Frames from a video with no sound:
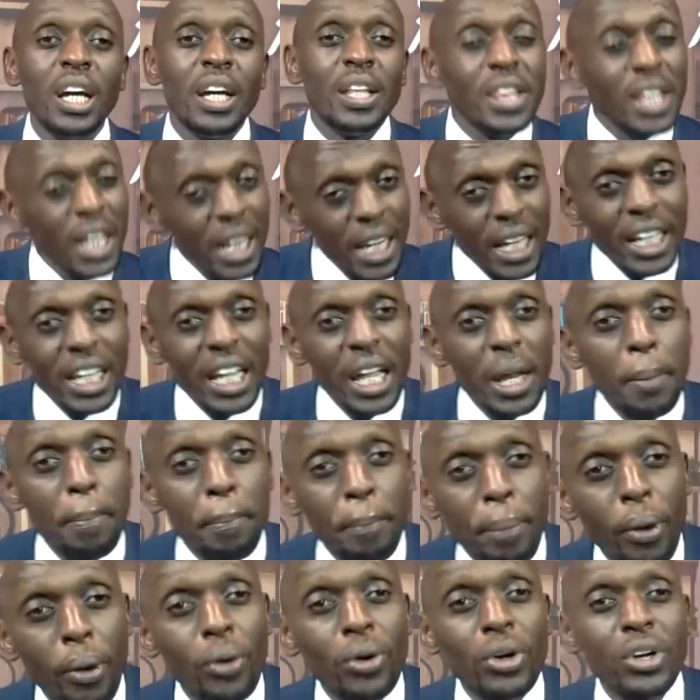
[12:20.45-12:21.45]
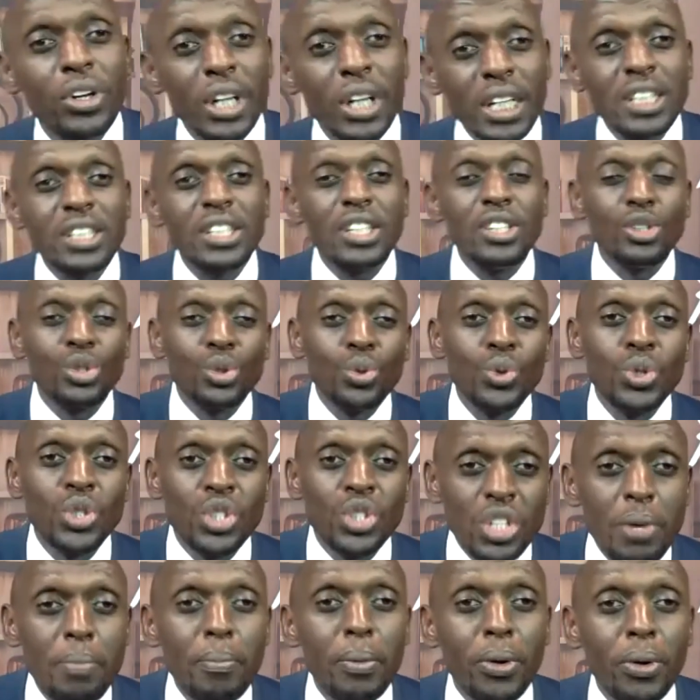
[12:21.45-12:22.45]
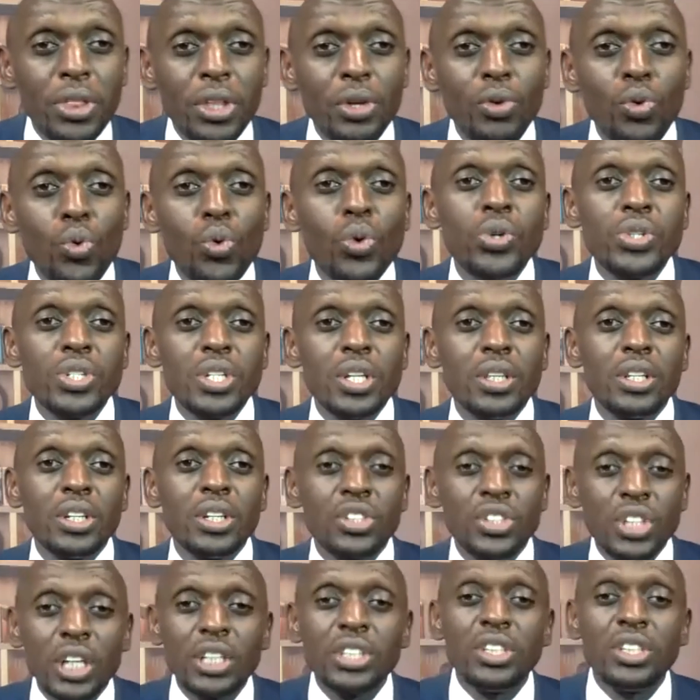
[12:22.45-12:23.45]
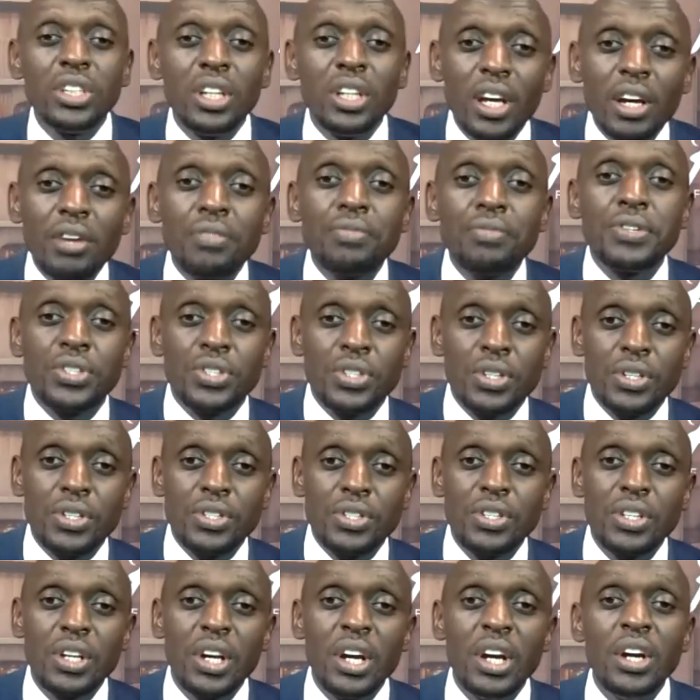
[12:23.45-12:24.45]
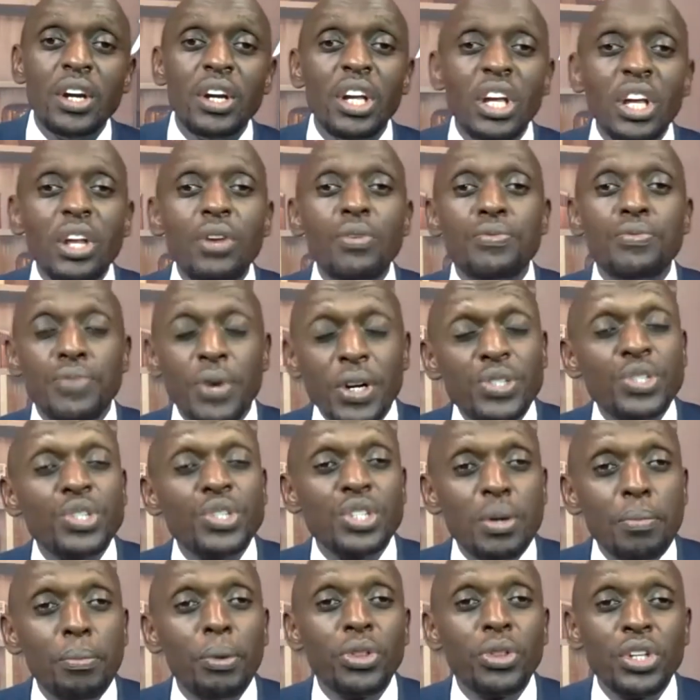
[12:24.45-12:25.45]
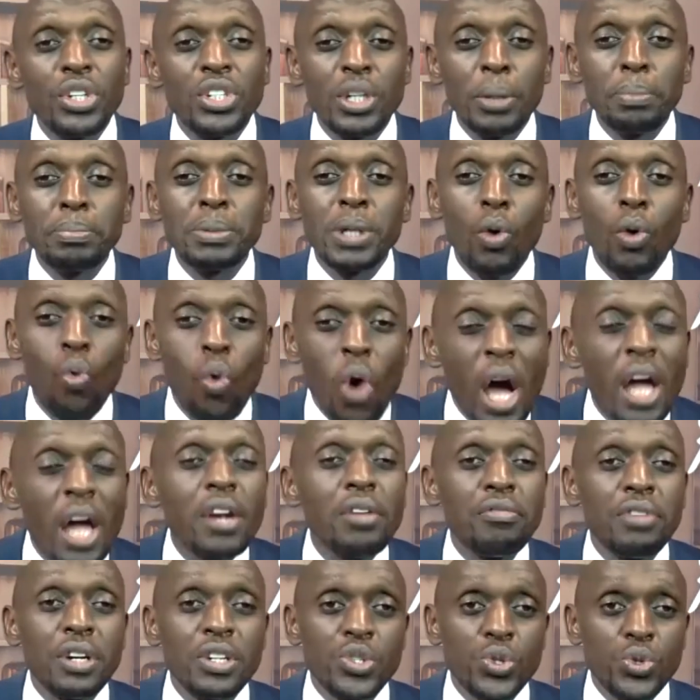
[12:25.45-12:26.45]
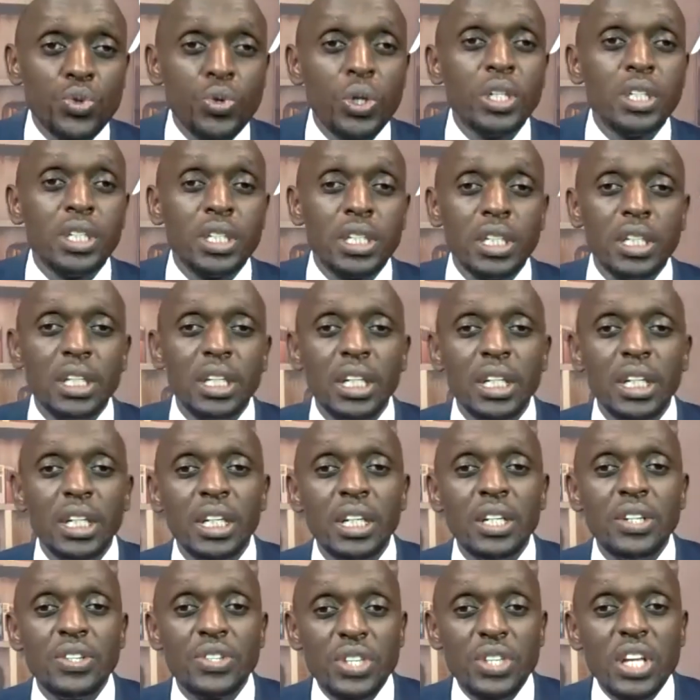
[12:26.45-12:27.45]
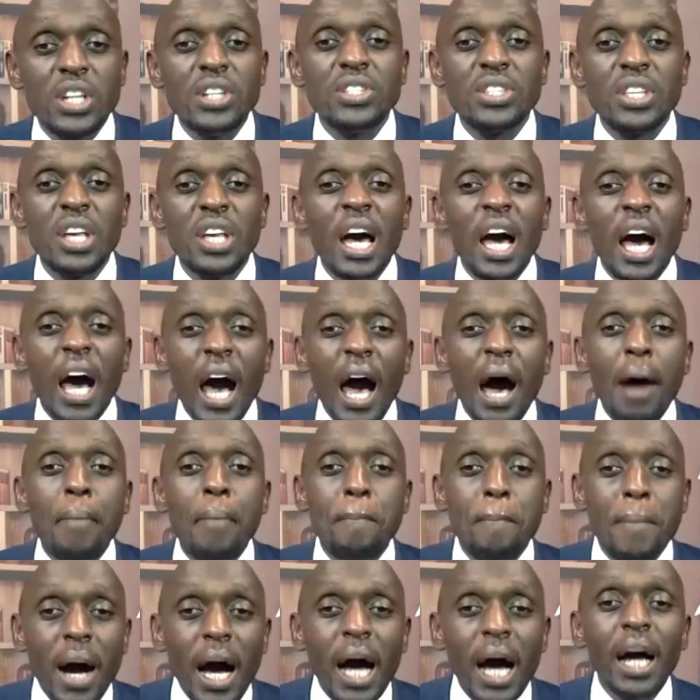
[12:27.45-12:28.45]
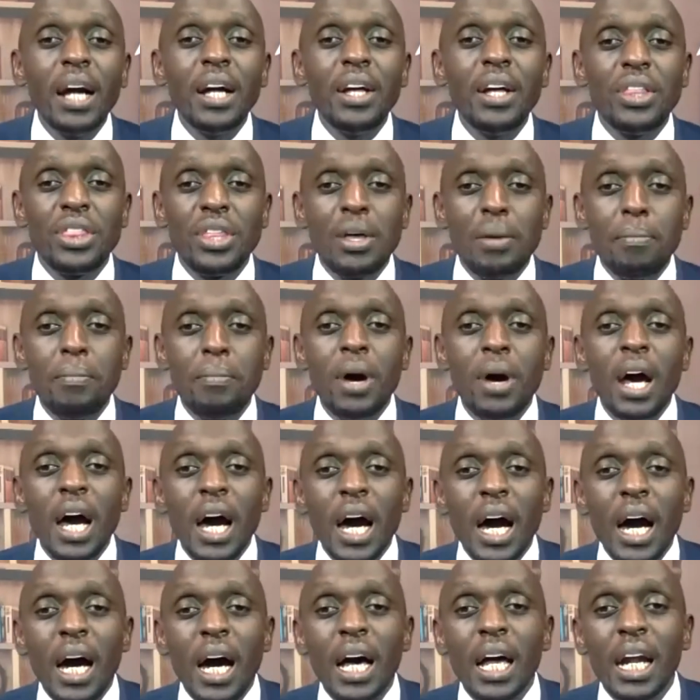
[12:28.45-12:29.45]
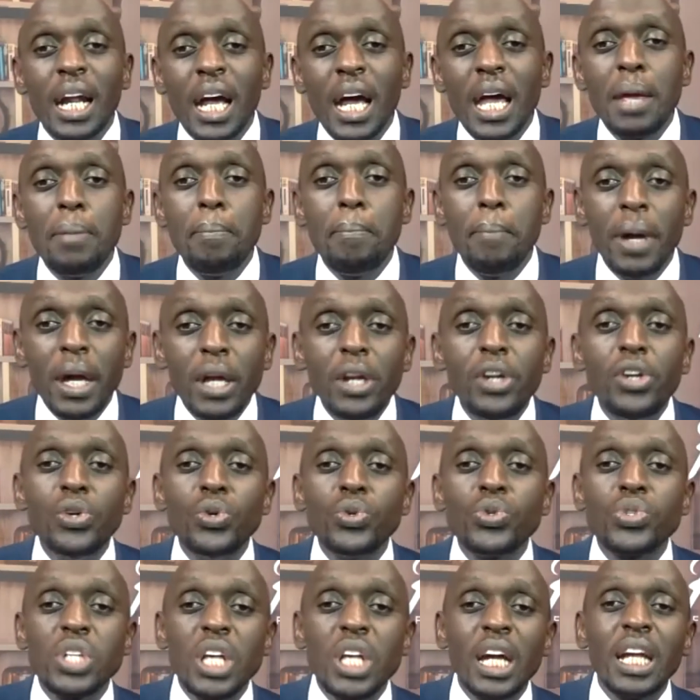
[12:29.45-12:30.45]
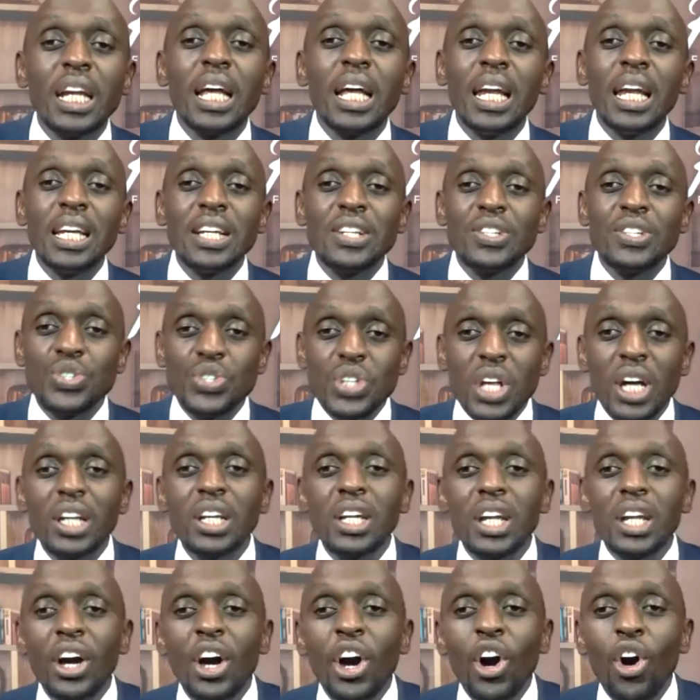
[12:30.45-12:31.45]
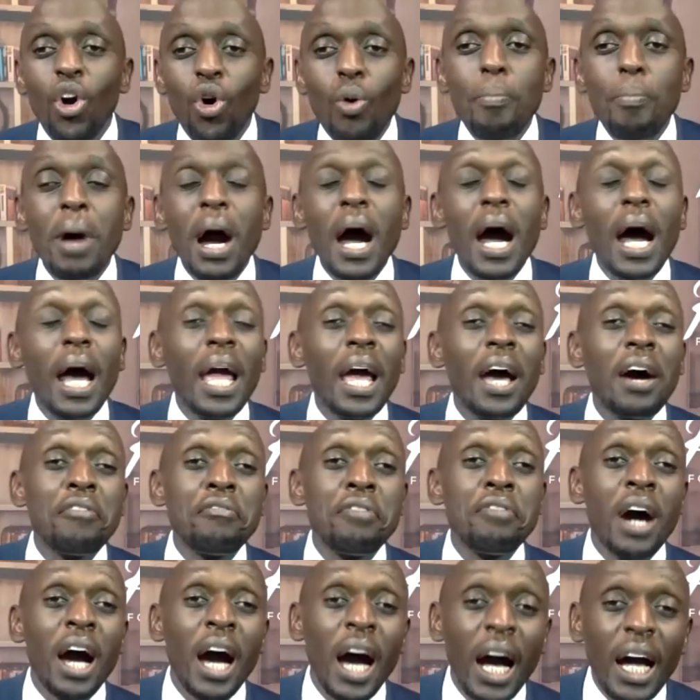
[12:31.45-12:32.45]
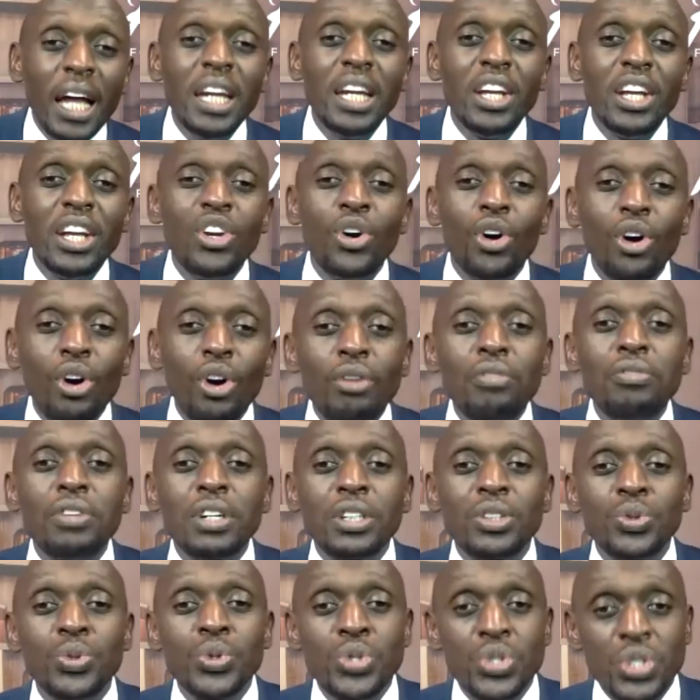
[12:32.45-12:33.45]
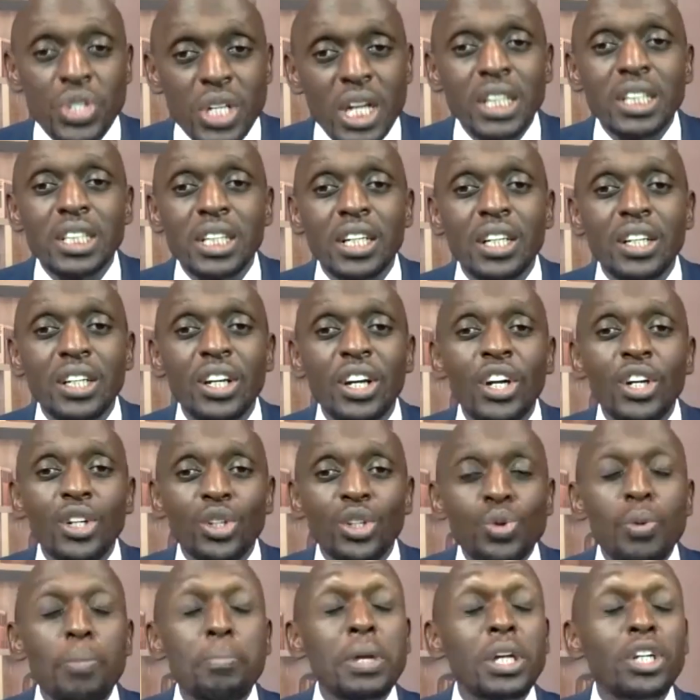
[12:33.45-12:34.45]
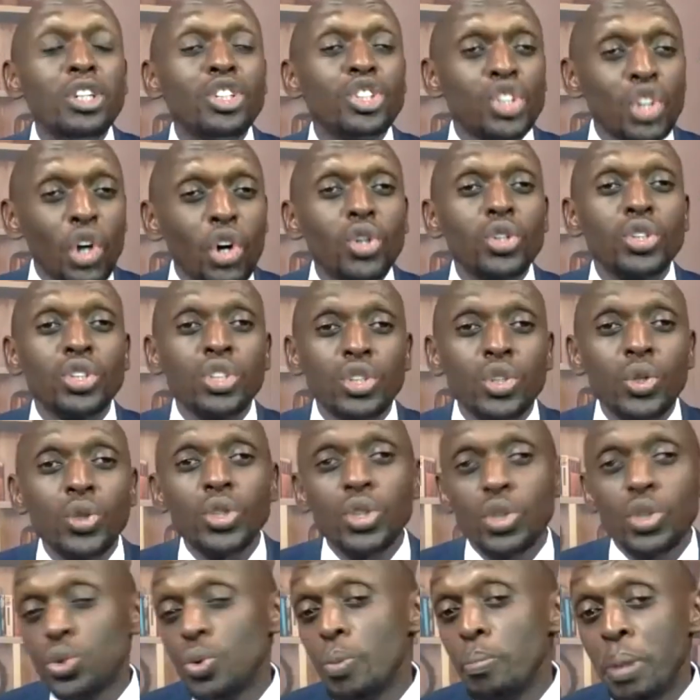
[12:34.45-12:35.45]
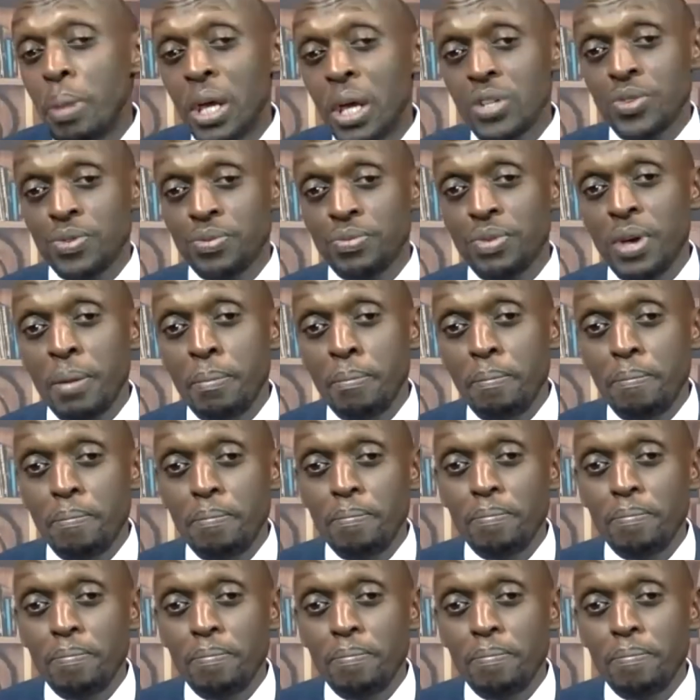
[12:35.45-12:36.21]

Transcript: Then again, Paul, writing to Timothy, who was in the church in Ephesus, in First Timothy chapter one, verse twenty, says, among them are Hymenaeus and Alexander, whom I have handed over to Satan to be taught not to blaspheme.